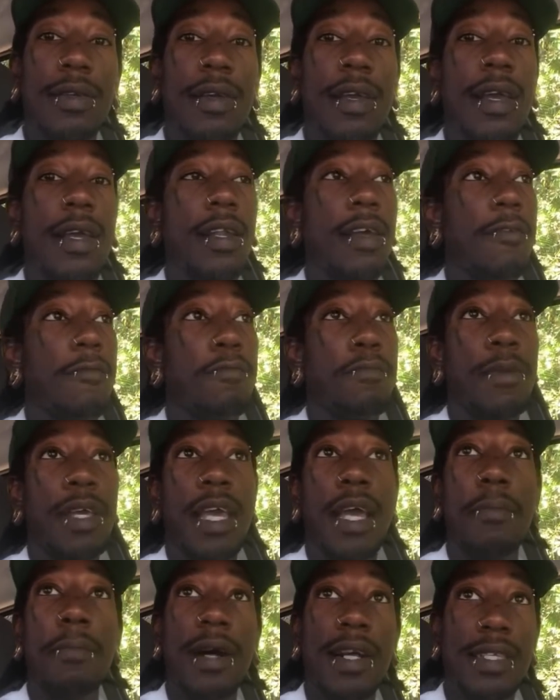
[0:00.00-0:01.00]
and if
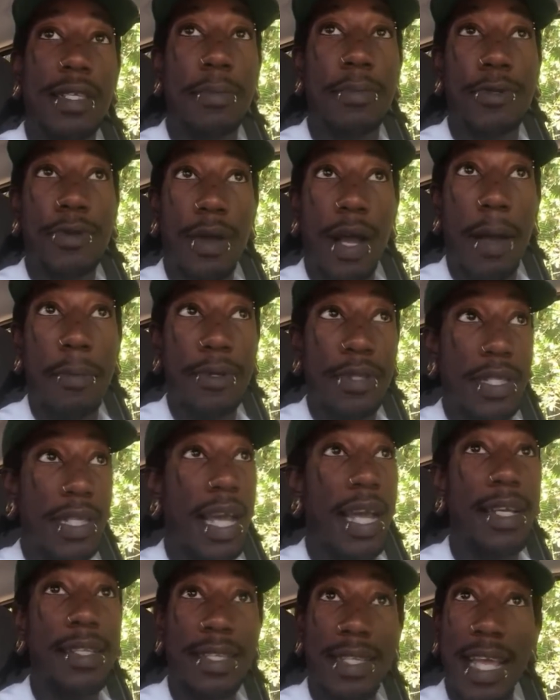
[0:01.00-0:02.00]
me and my subscribers
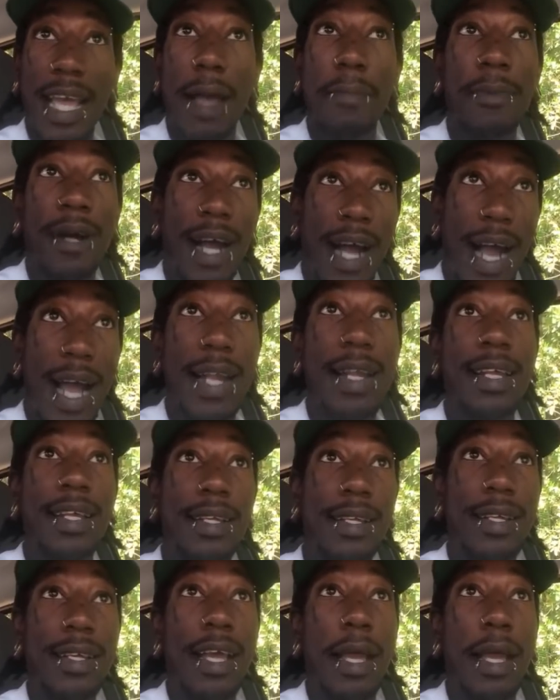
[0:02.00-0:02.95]
can't stand behind it